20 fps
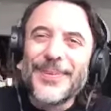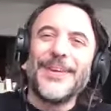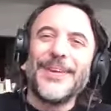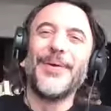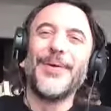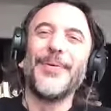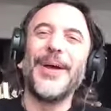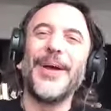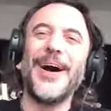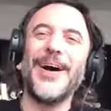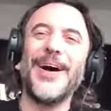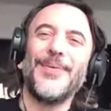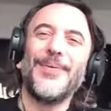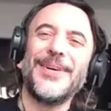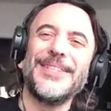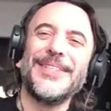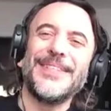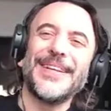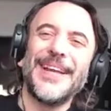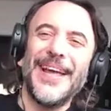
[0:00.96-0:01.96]
here we are
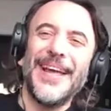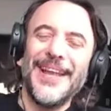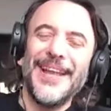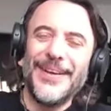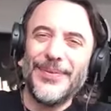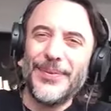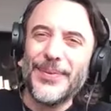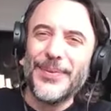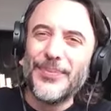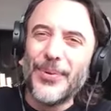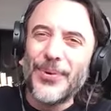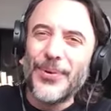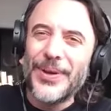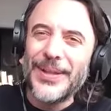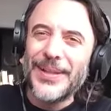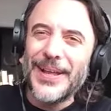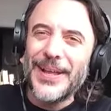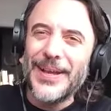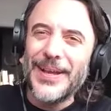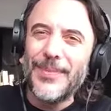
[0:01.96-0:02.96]
once again with Mookie
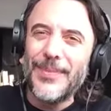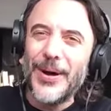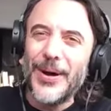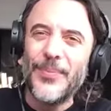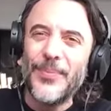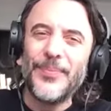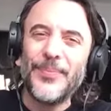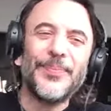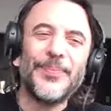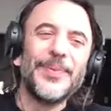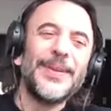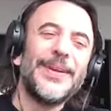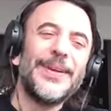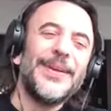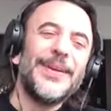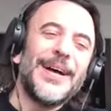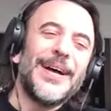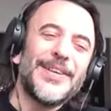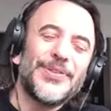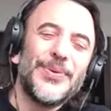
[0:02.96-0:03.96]
Tenembaum.
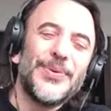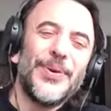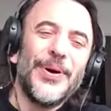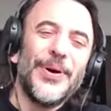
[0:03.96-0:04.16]
As you